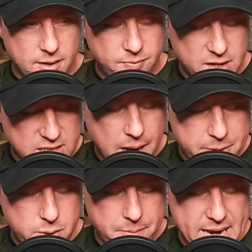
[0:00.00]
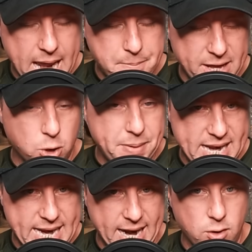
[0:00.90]
The WNBA better be
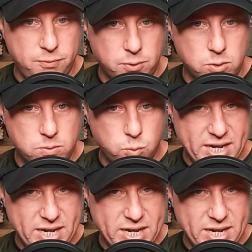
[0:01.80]
careful.